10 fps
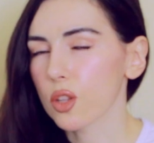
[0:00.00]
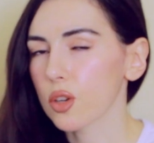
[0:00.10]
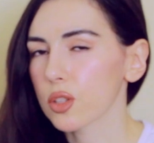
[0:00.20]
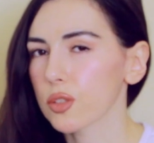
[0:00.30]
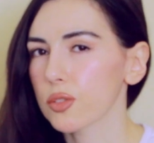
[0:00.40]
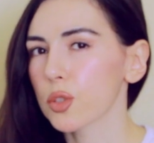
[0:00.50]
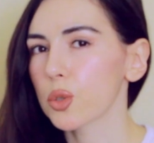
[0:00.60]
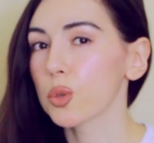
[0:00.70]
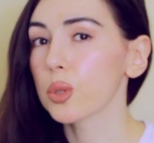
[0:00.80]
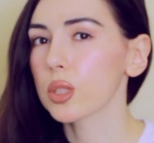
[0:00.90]
a lot of
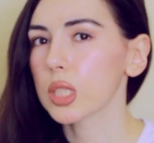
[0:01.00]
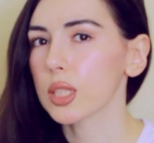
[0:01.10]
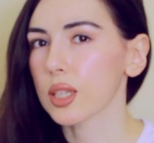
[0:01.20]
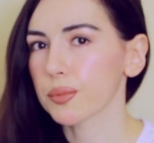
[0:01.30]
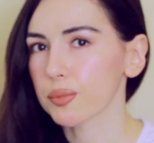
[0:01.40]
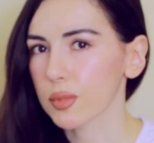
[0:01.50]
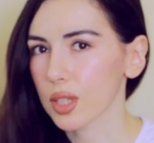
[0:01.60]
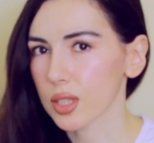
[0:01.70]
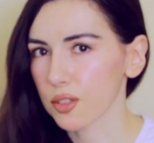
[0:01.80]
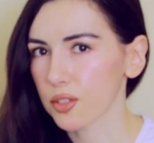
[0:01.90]
cruelty.
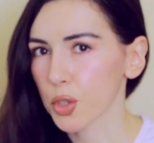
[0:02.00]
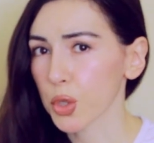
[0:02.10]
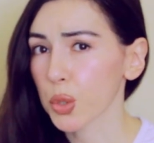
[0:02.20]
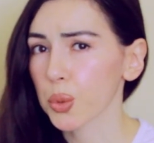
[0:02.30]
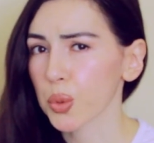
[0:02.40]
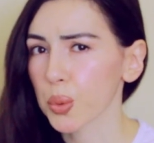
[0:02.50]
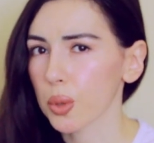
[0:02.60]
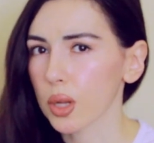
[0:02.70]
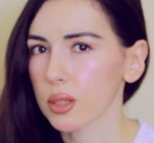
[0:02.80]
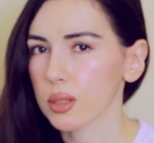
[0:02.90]
He's a very
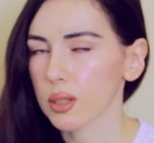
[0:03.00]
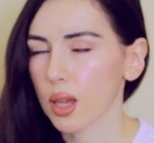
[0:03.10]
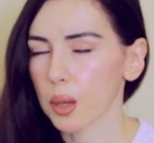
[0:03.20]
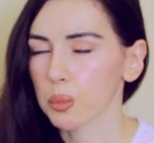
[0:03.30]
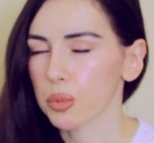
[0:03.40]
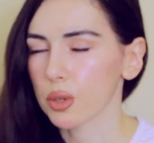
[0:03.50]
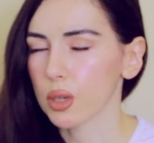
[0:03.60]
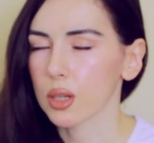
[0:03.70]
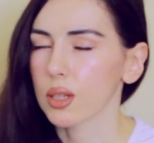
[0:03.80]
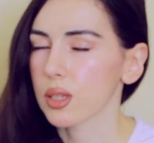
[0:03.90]
cruel
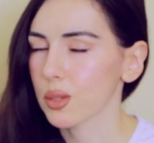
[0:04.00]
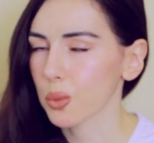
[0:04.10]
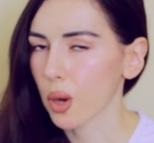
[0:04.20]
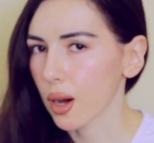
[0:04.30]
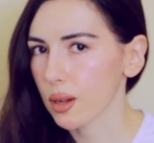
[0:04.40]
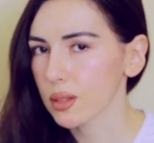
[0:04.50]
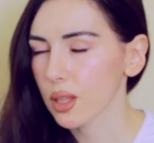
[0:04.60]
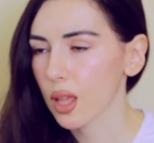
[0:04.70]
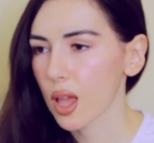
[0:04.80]
emperor as well.